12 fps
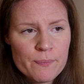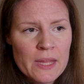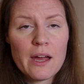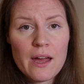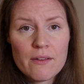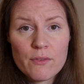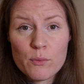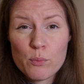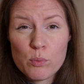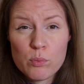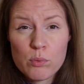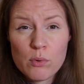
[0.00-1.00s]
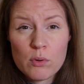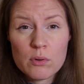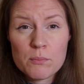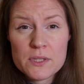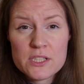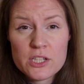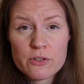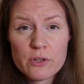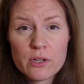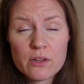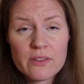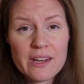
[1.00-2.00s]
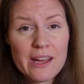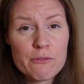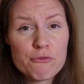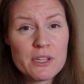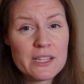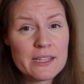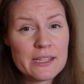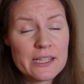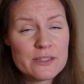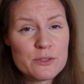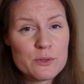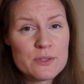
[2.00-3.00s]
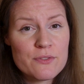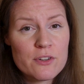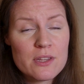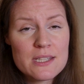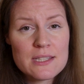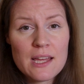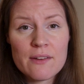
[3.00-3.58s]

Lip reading: I have a wool material that I really like to use for this.